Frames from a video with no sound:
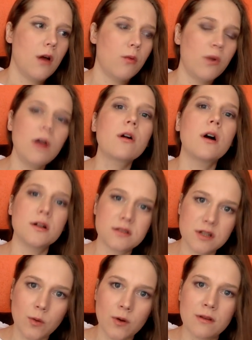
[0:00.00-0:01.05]
real
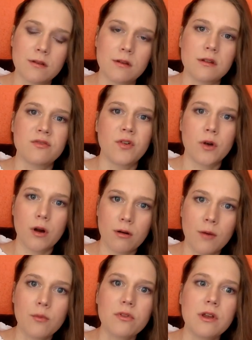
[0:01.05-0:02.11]
consequences for
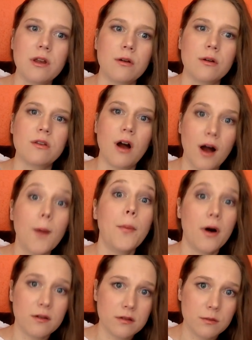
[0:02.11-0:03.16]
corrupt leaders are
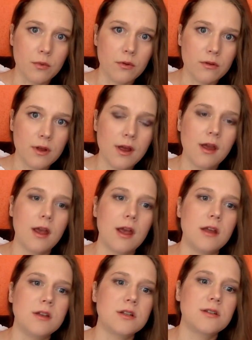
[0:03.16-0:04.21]
possible.
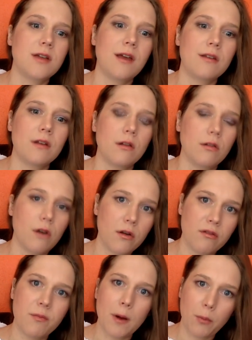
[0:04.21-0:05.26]
It just takes a lot
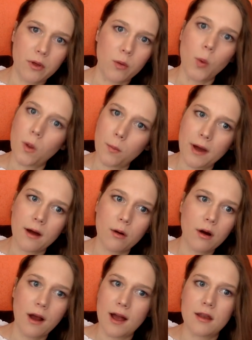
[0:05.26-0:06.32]
of public
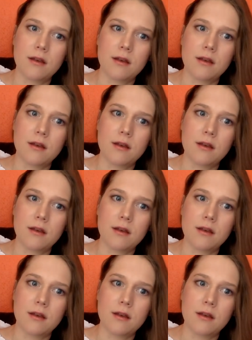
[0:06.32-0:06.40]
willpower,